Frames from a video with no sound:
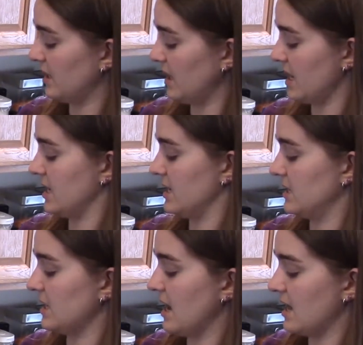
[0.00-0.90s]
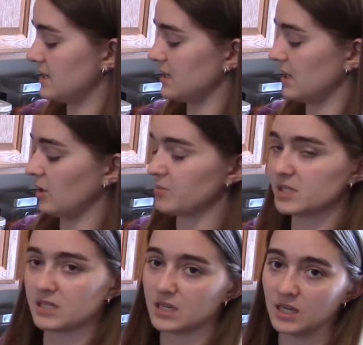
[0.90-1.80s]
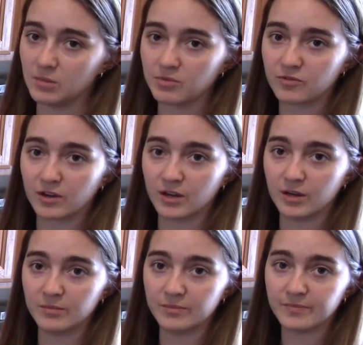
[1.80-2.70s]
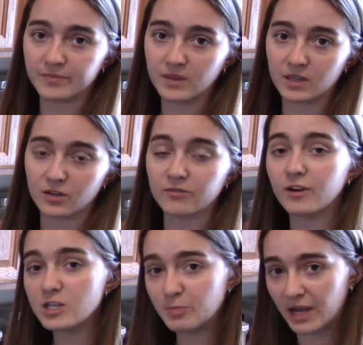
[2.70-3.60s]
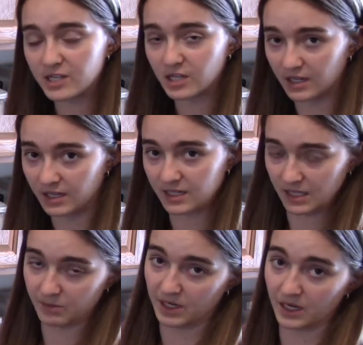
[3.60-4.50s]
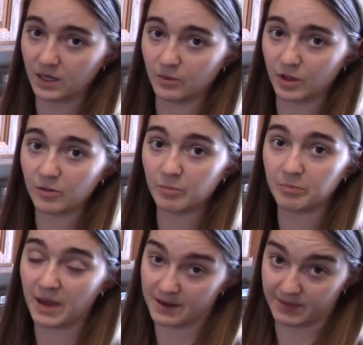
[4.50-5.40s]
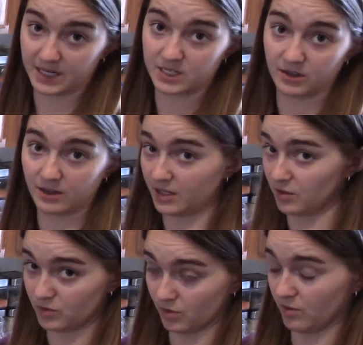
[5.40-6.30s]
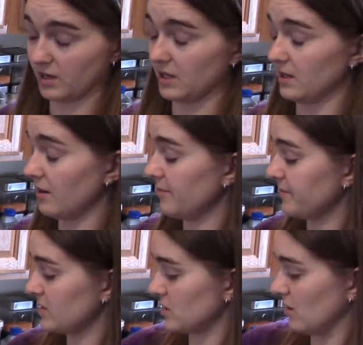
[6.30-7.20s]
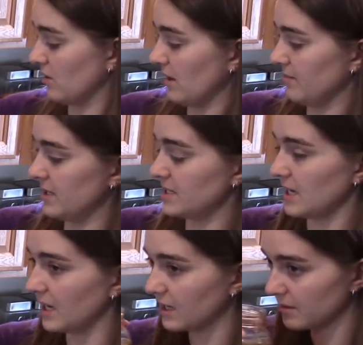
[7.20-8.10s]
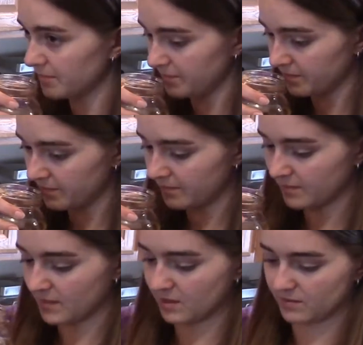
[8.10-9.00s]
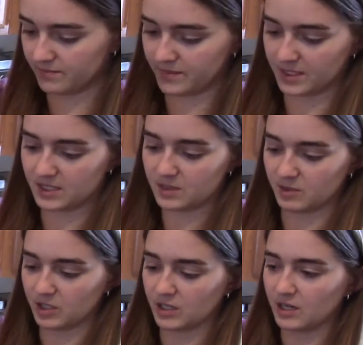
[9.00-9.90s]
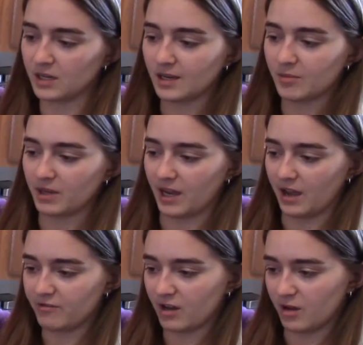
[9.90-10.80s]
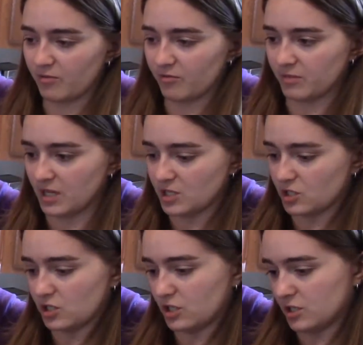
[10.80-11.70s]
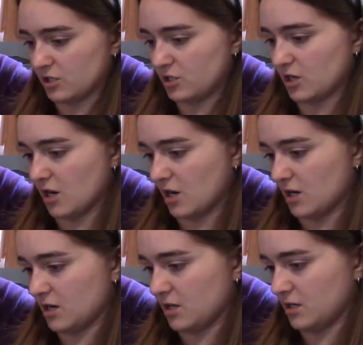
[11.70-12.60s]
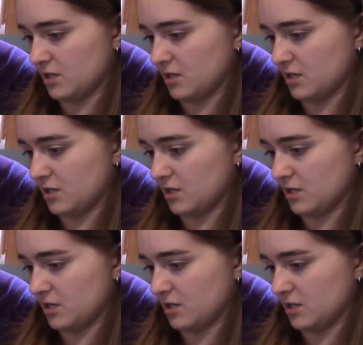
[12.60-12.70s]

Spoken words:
and that helps to keep from your fresh batch getting contaminated with bad bacteria that you don't want in there. So I'm going to take, that does smell good, but a half cup from each jar.